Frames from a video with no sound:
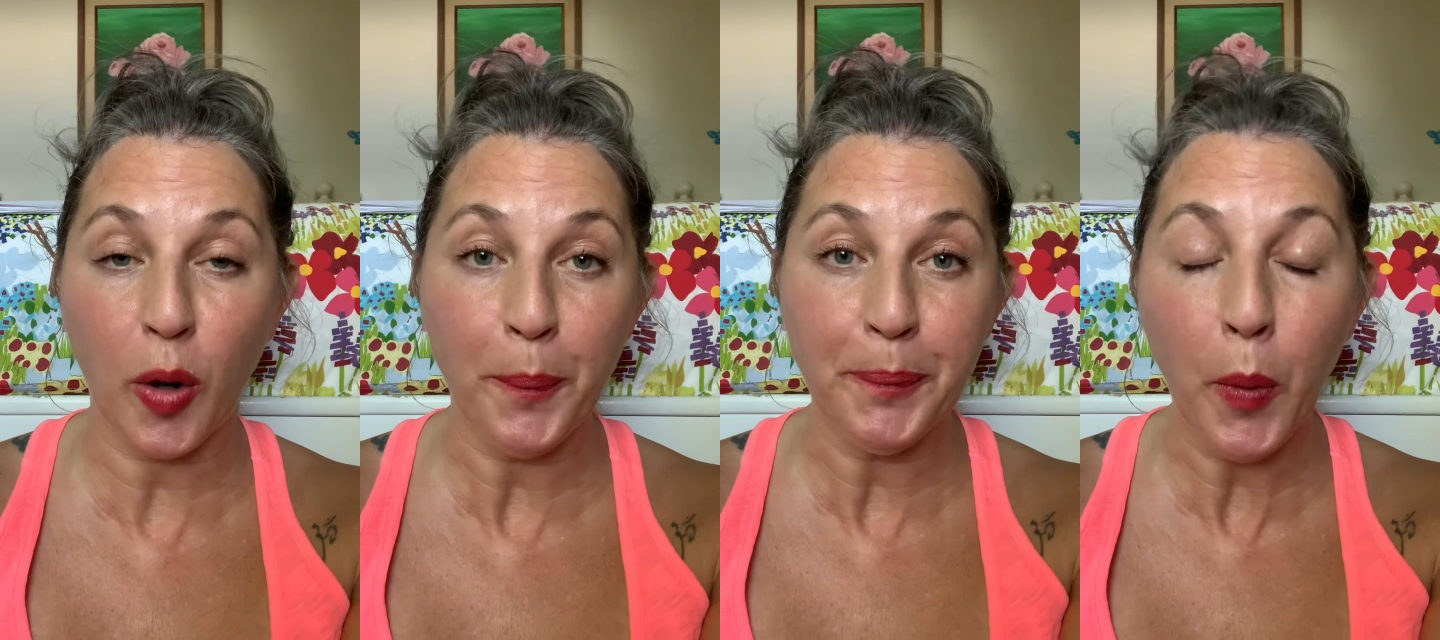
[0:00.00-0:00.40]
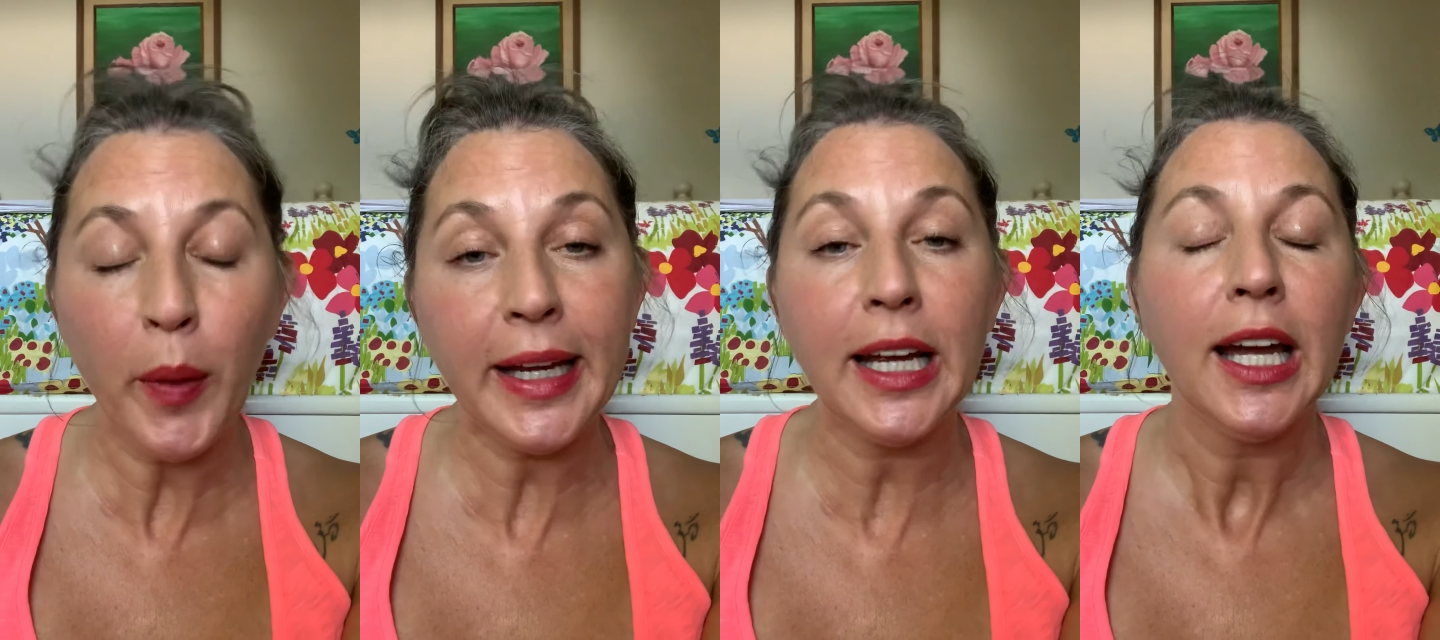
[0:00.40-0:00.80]
So
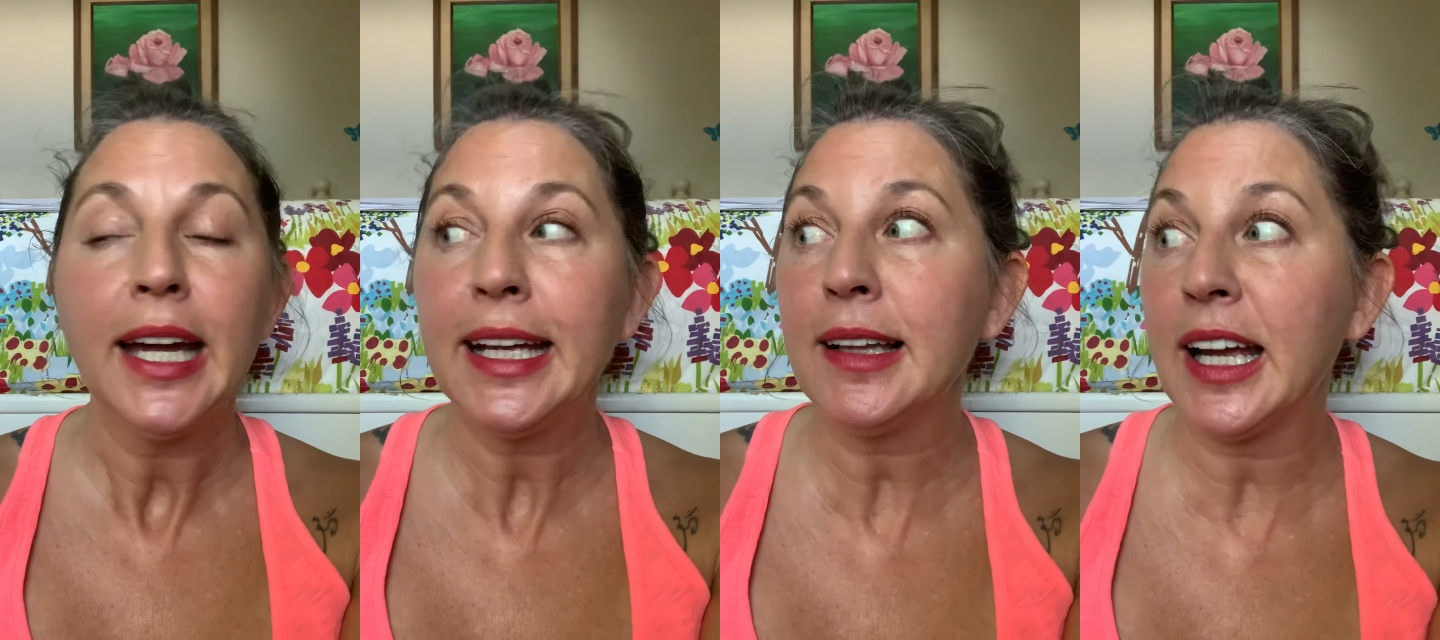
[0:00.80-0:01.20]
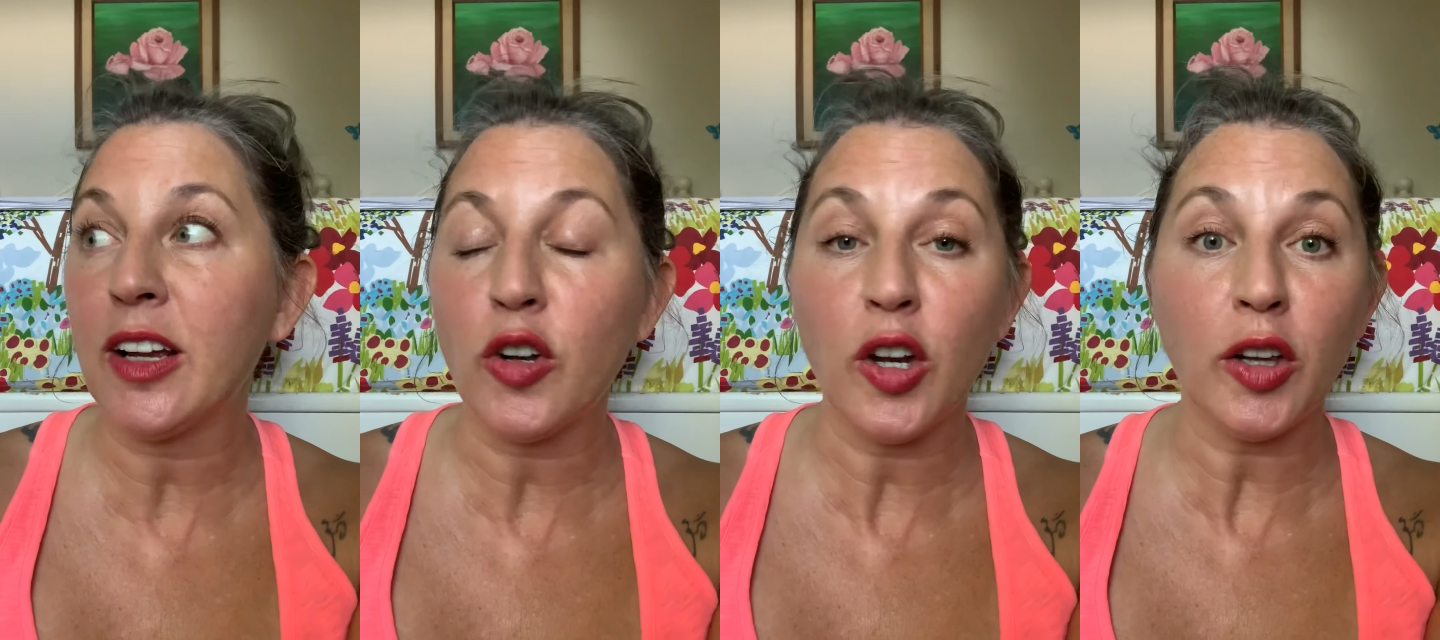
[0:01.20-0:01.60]
boing, he
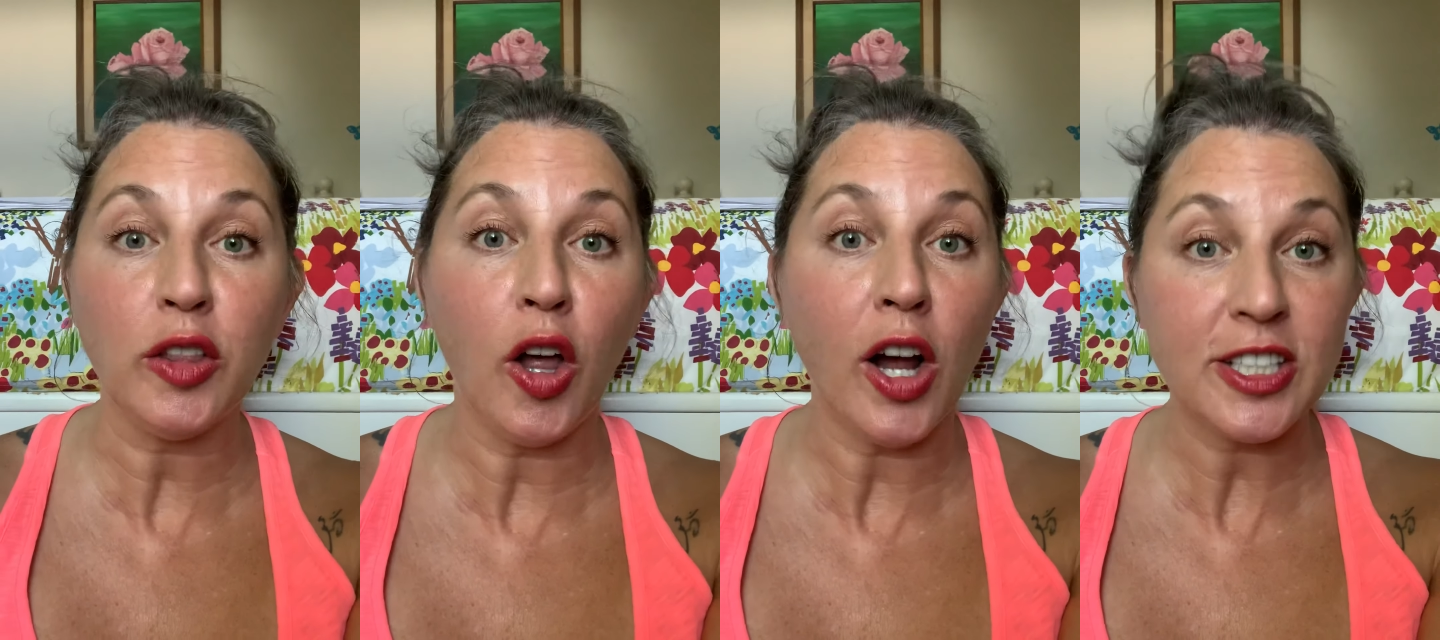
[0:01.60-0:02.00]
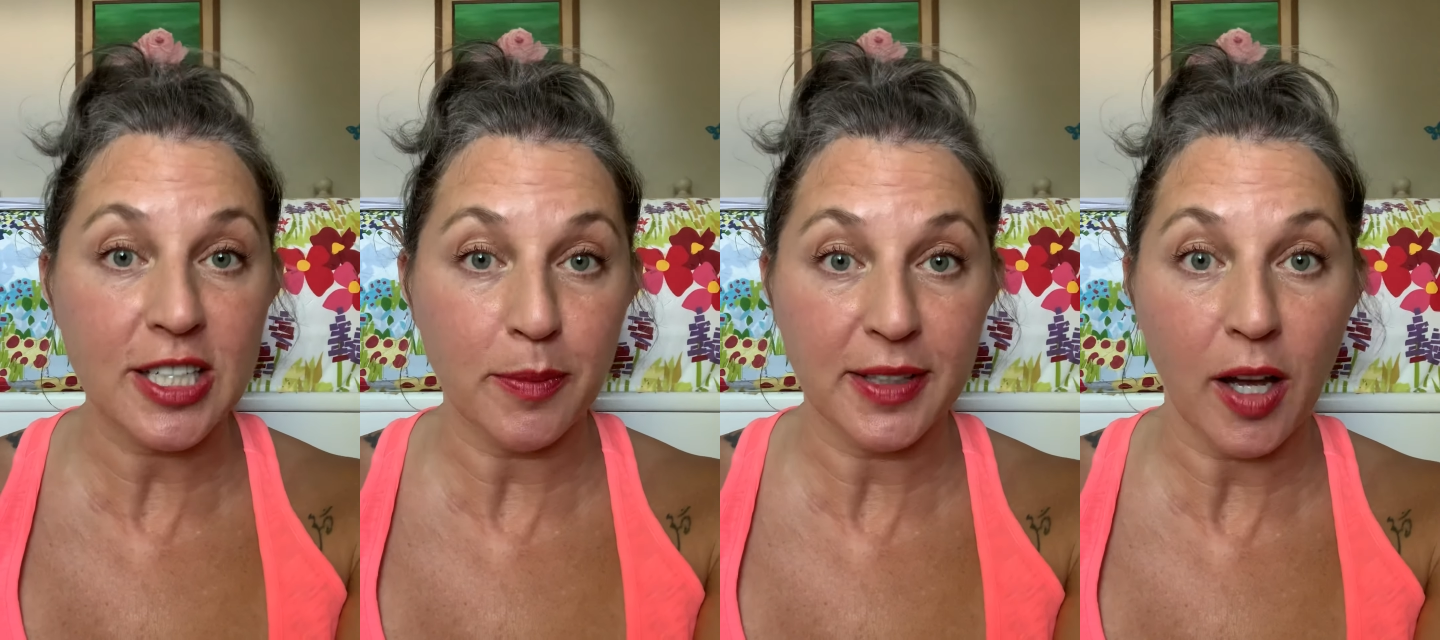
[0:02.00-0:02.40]
like
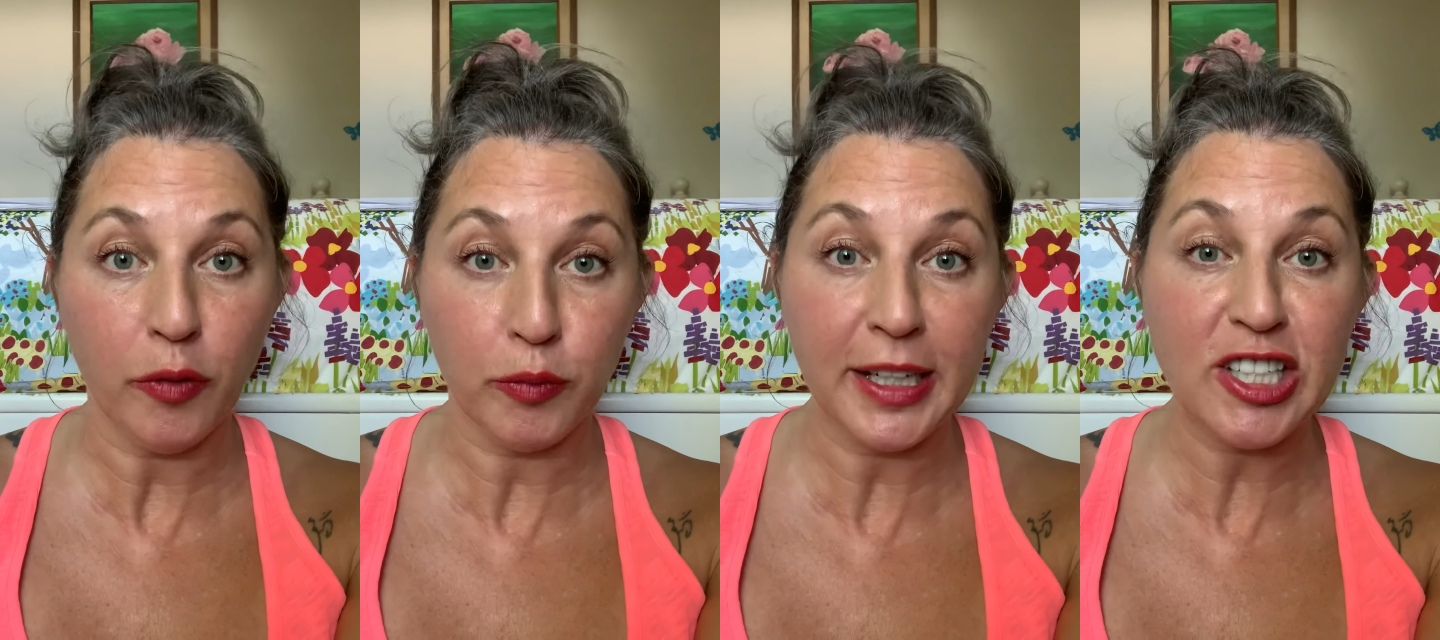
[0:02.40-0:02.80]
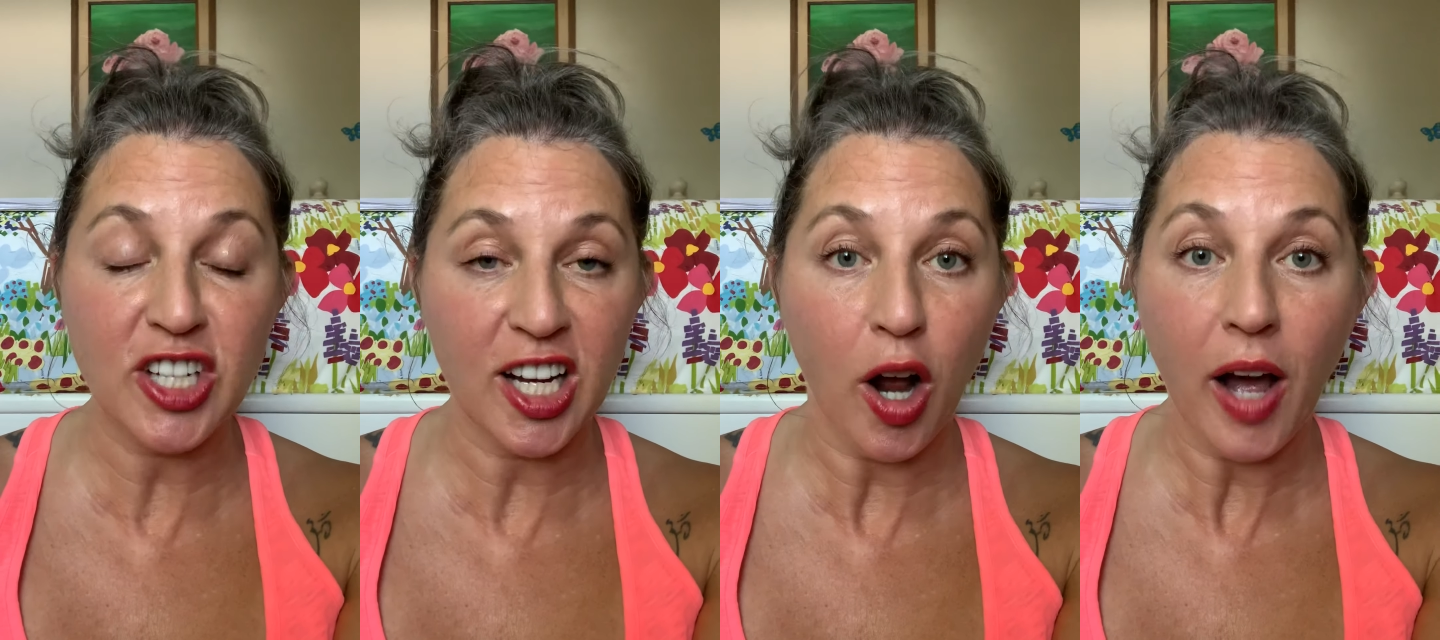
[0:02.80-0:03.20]
launched himself,
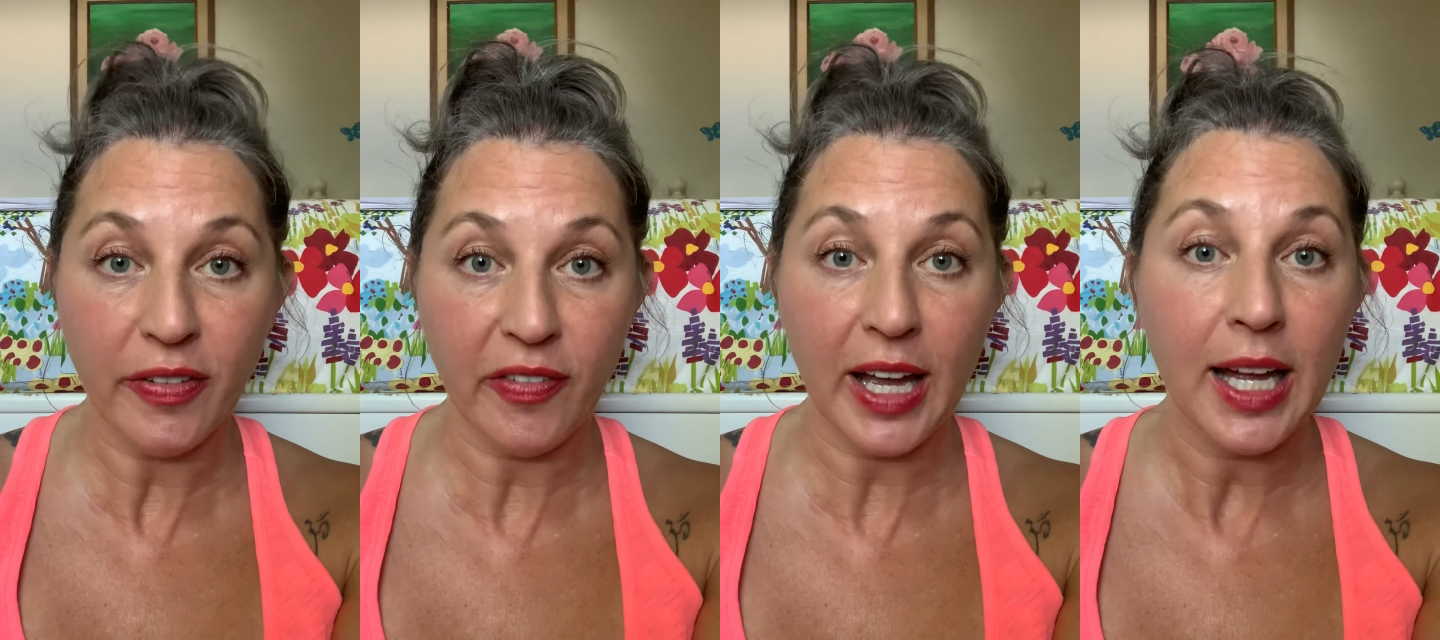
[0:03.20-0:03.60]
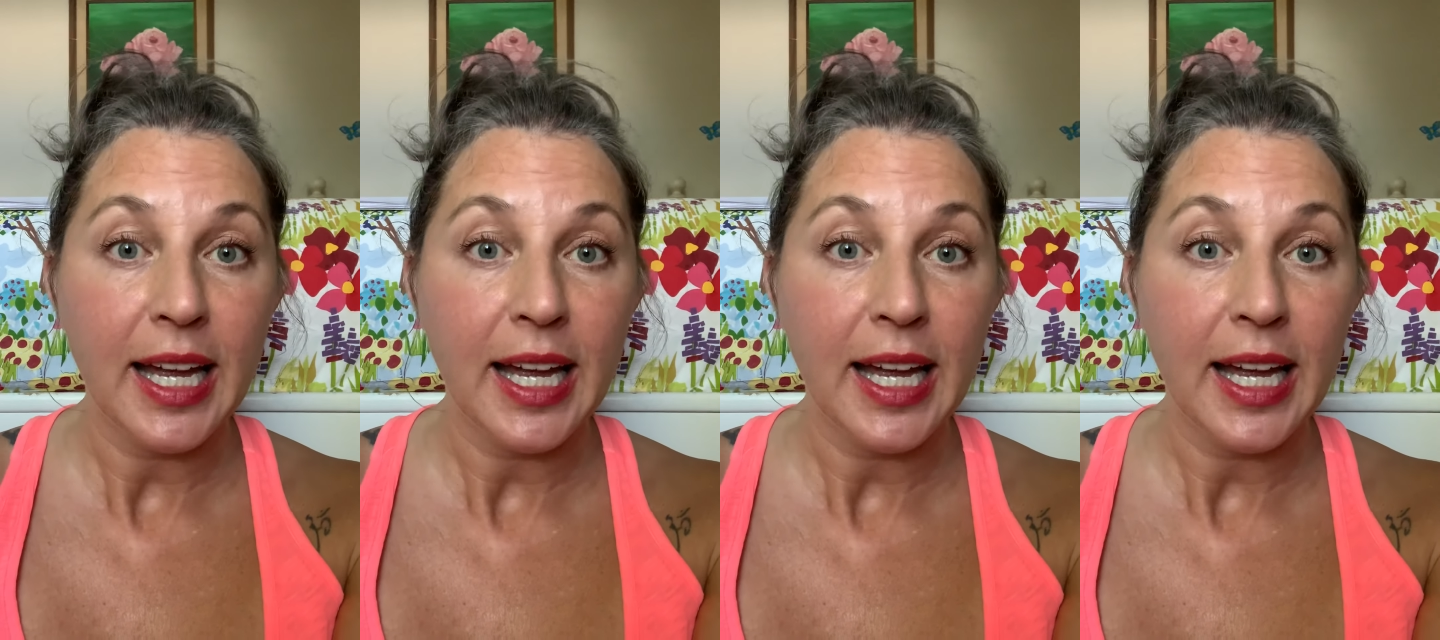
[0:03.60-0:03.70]
ricocheted off of it,